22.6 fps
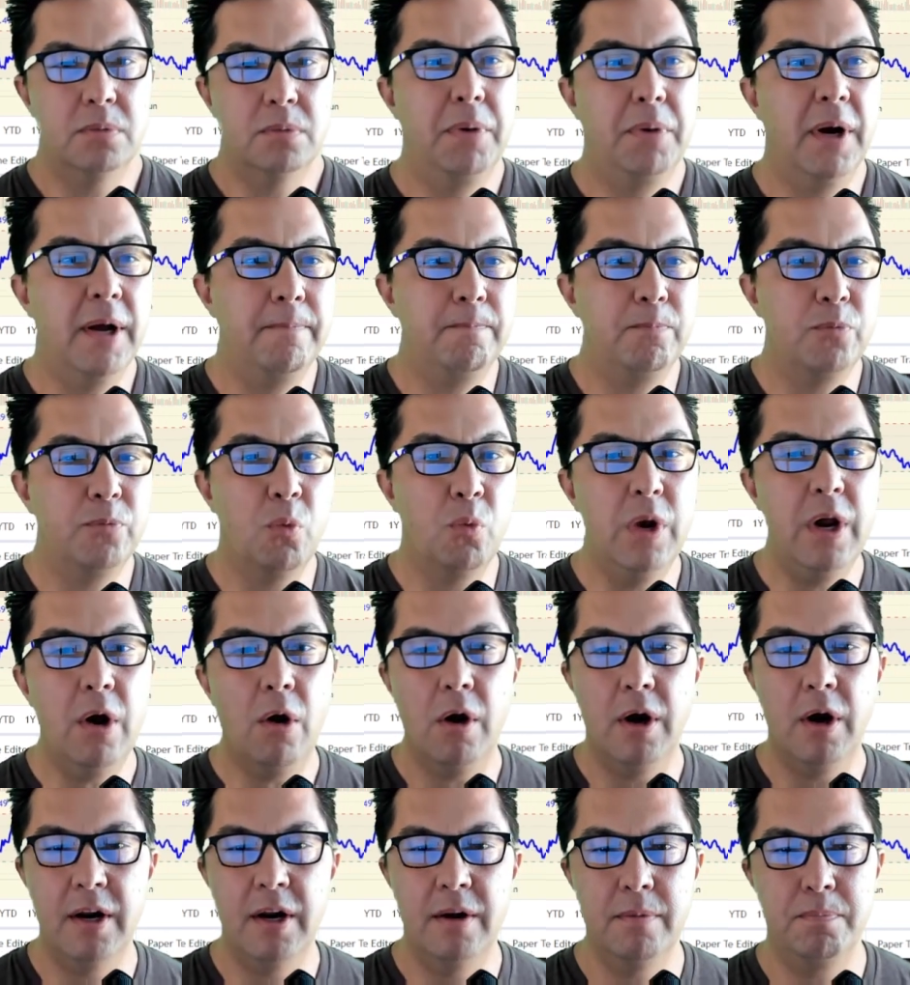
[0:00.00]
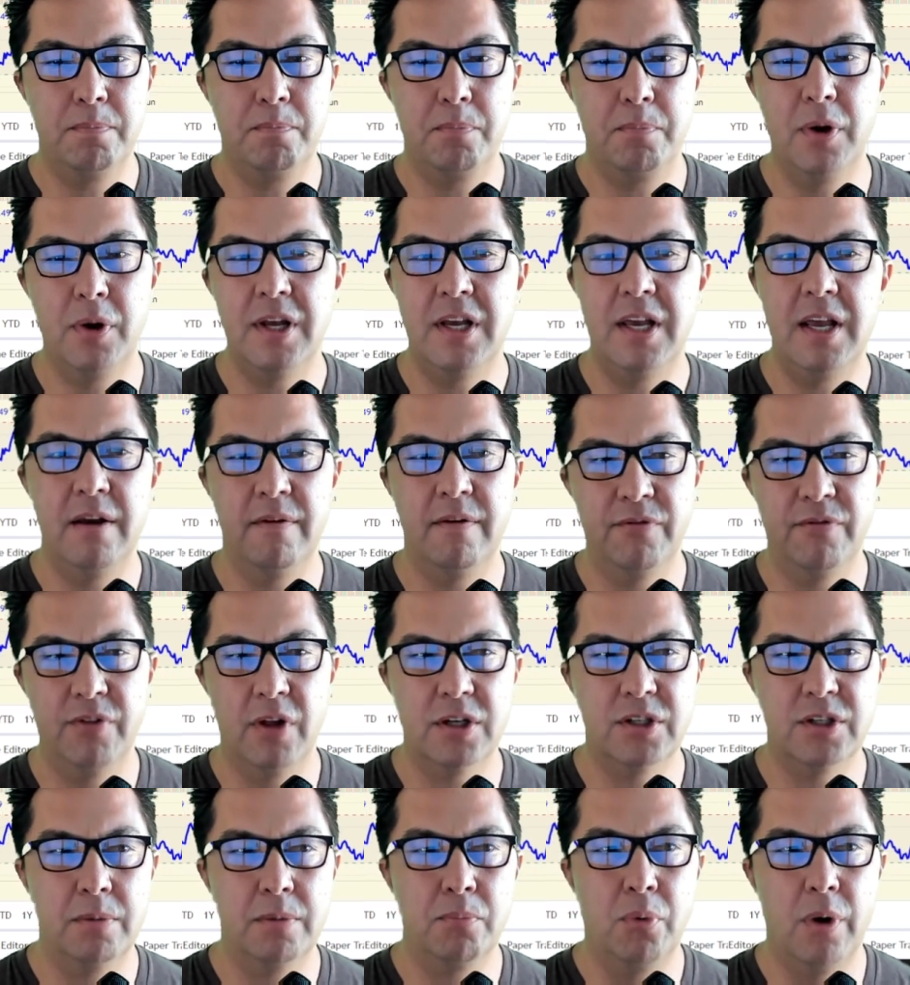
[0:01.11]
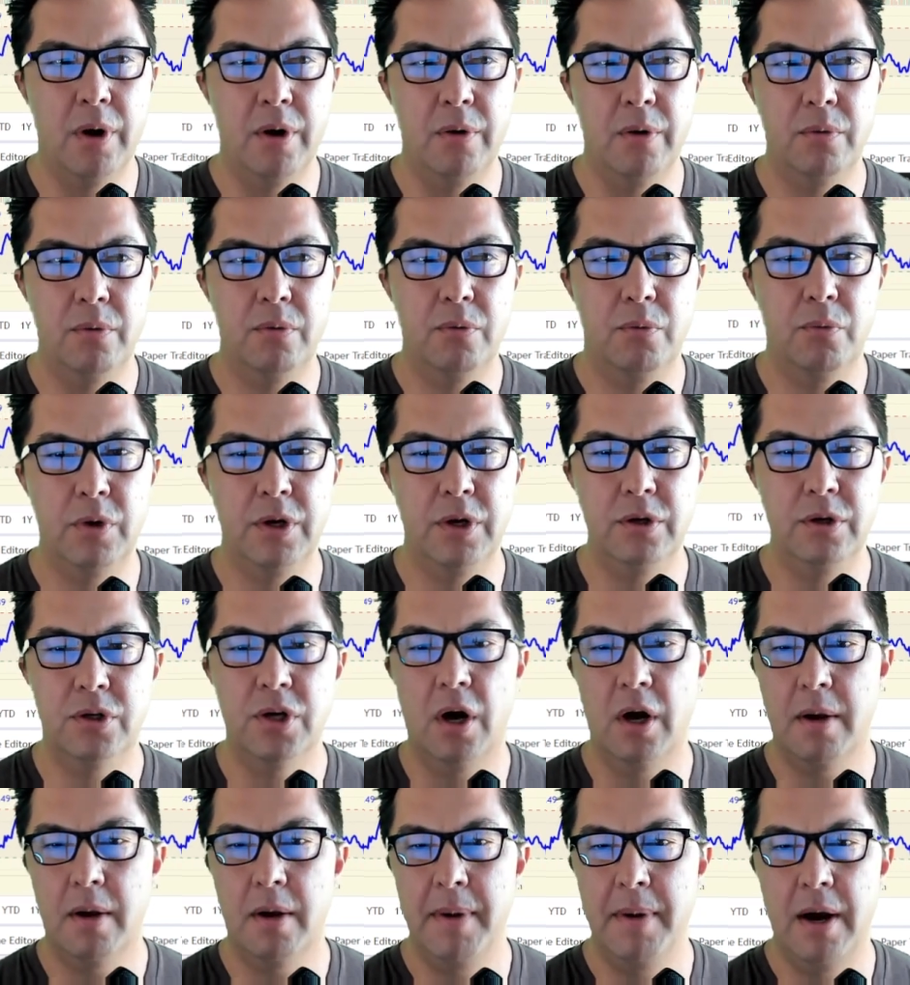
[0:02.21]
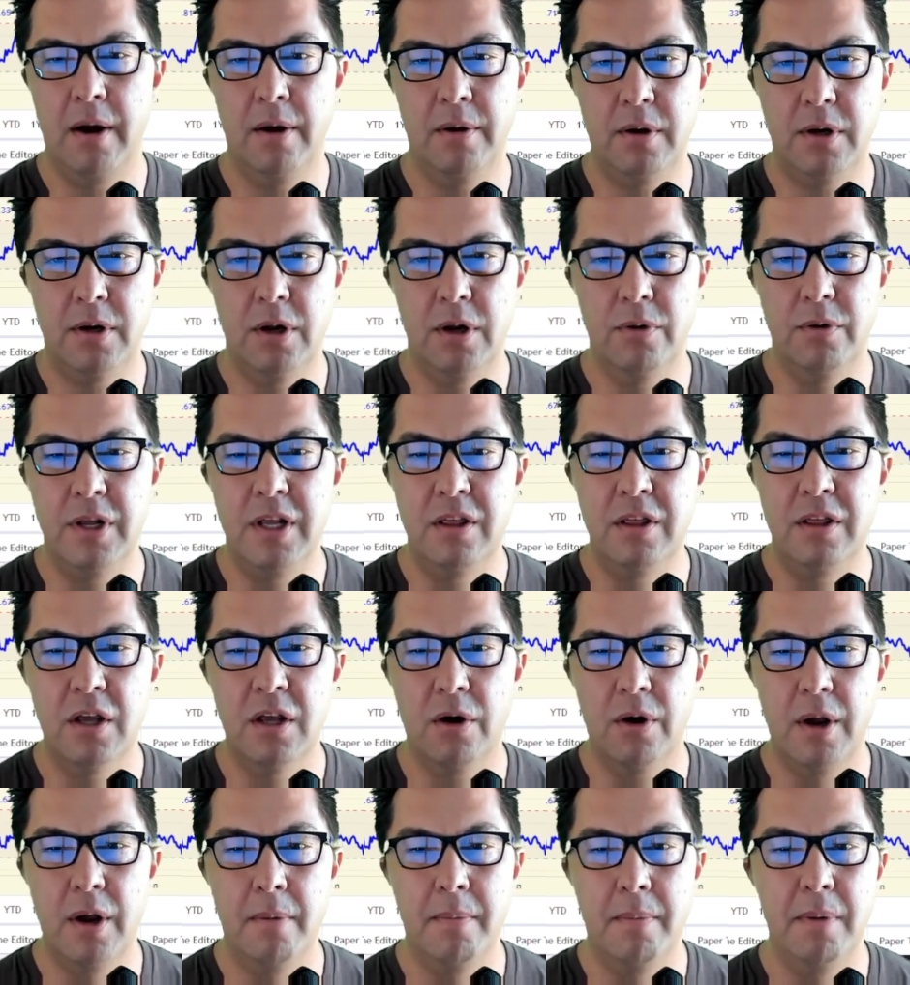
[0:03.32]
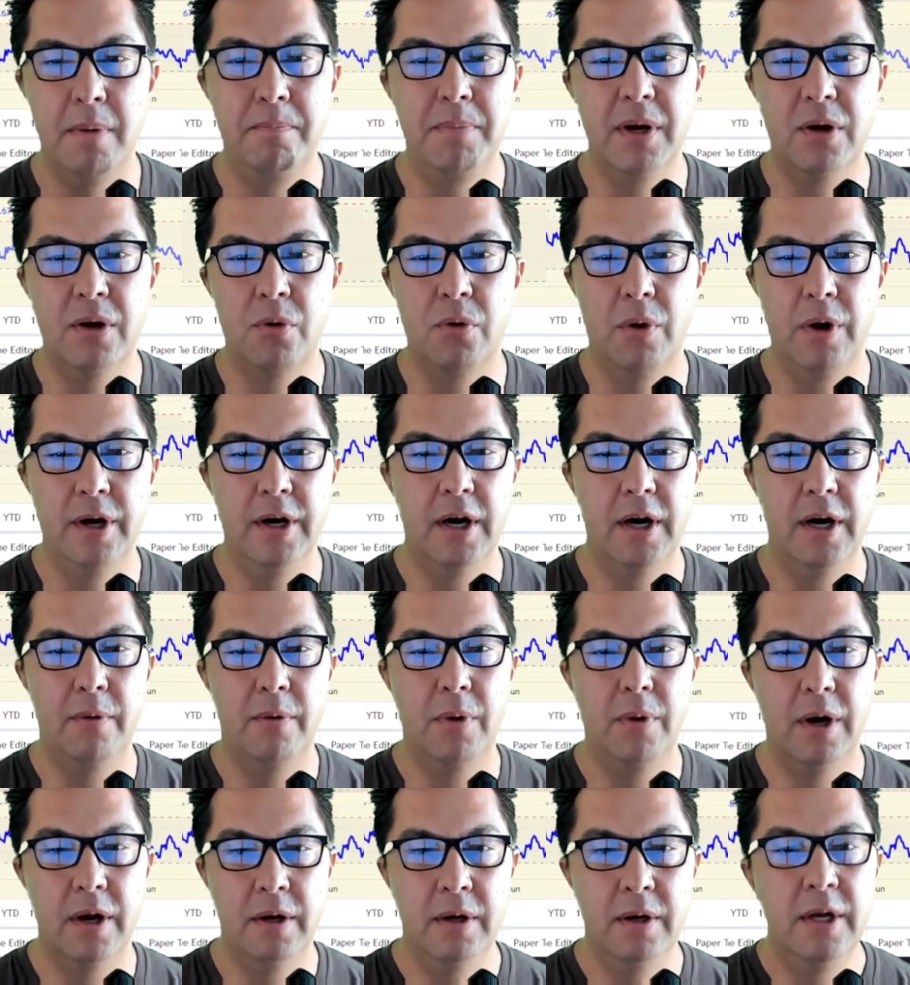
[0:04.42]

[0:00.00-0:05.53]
But we are at a pretty key inflection point when you talk about Ethereum and Bitcoin. And I want